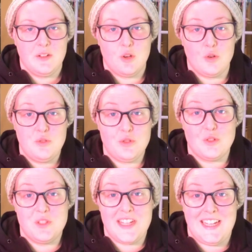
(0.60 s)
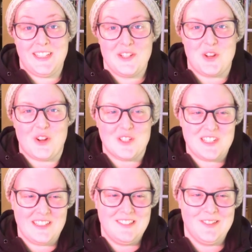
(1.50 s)
Coastal Salish
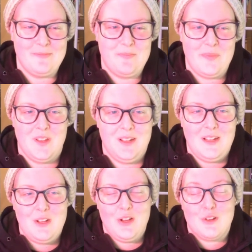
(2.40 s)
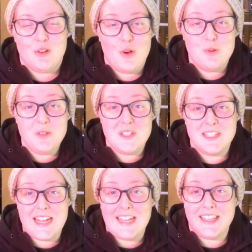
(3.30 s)
art.
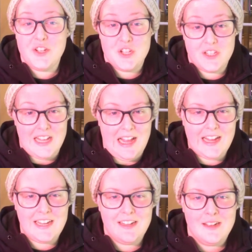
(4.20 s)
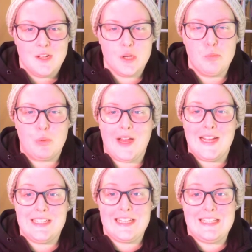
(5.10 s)
Coast Salish design
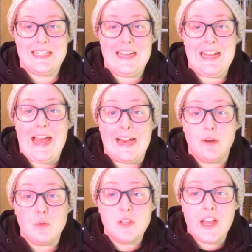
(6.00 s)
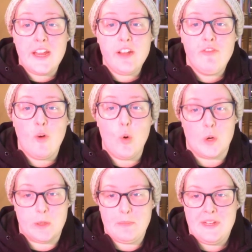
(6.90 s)
comprises an outline
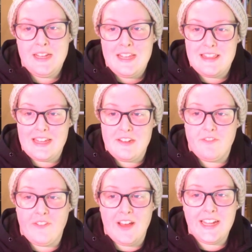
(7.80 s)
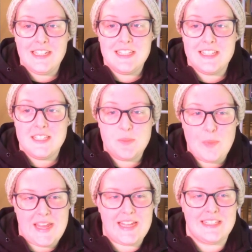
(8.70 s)
form that defines the
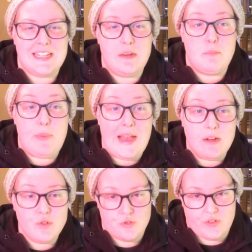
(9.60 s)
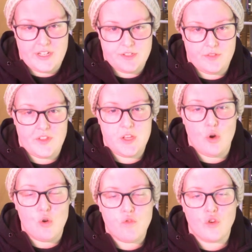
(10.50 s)
space and boundaries of the
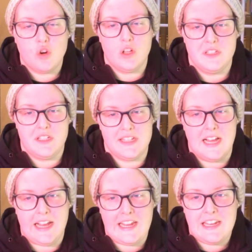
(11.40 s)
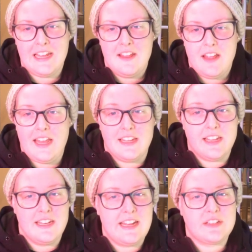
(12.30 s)
overall design and
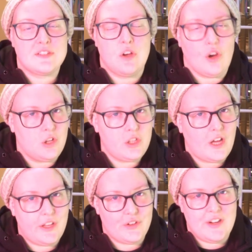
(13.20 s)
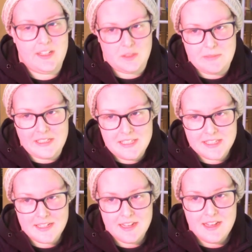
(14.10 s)
connects all other elements.